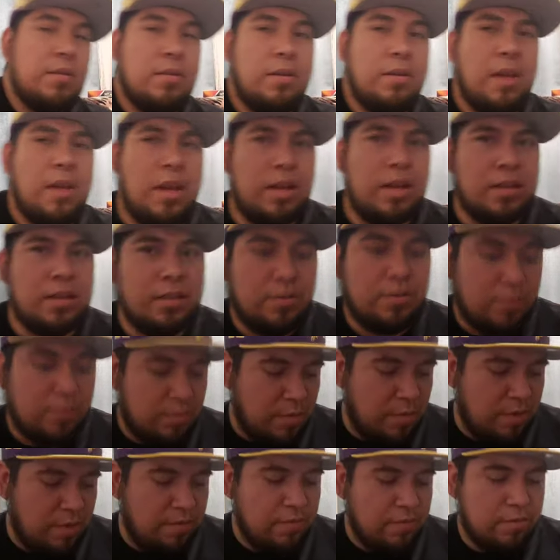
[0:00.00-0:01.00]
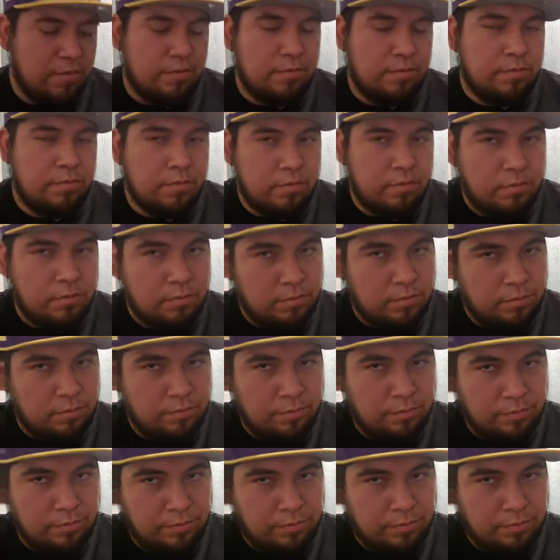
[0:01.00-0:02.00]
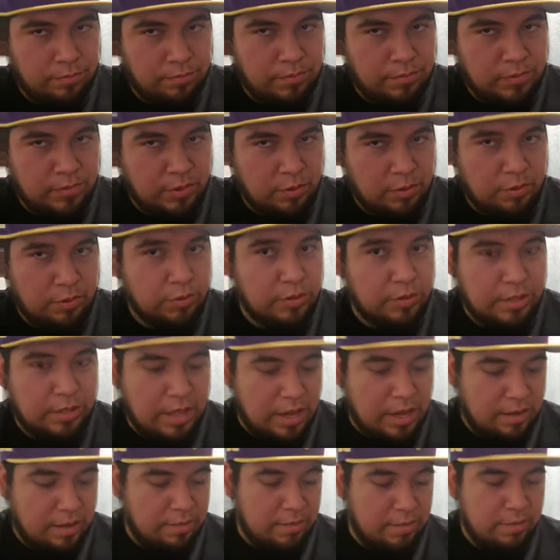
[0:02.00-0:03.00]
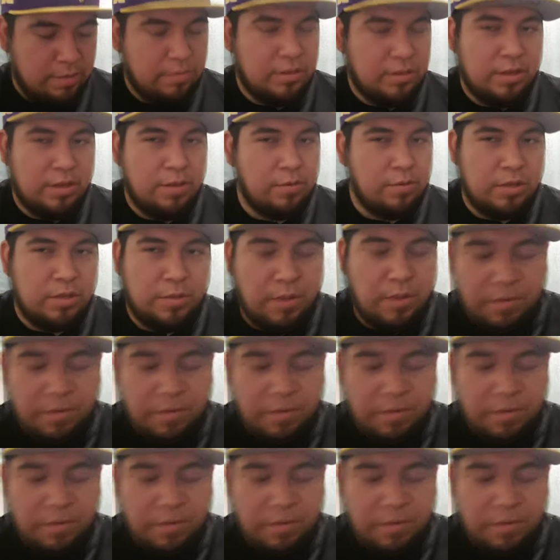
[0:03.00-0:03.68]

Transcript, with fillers: Yeah, because it was my phone. Which was not. It wasn't my